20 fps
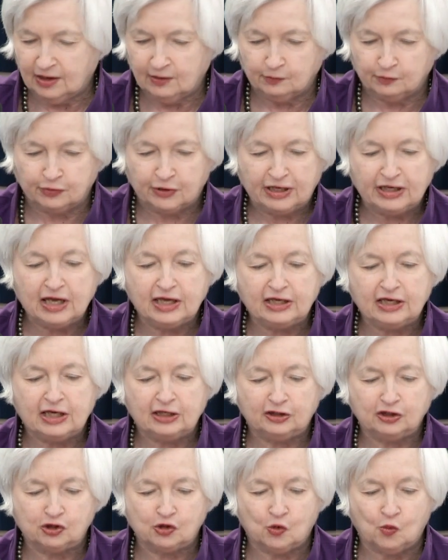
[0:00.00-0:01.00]
bringing
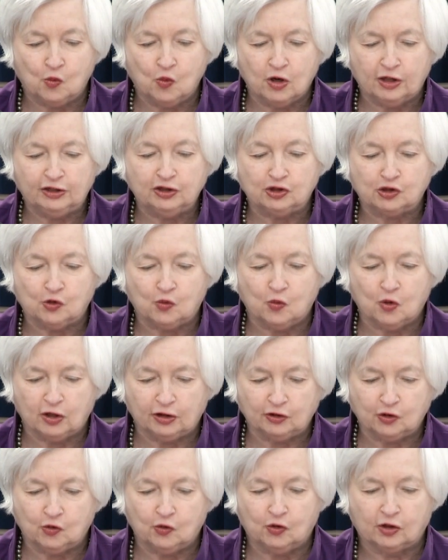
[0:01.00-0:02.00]
it to 1 to
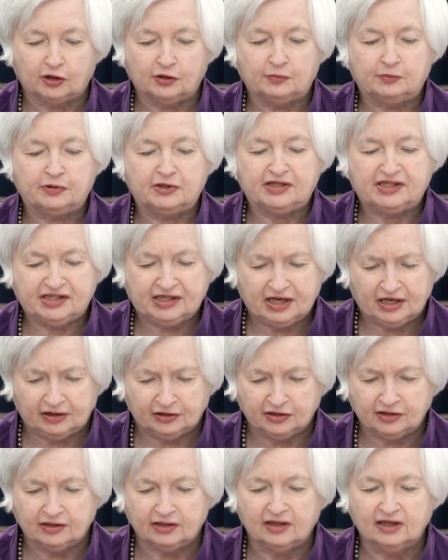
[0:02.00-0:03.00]
1/4%.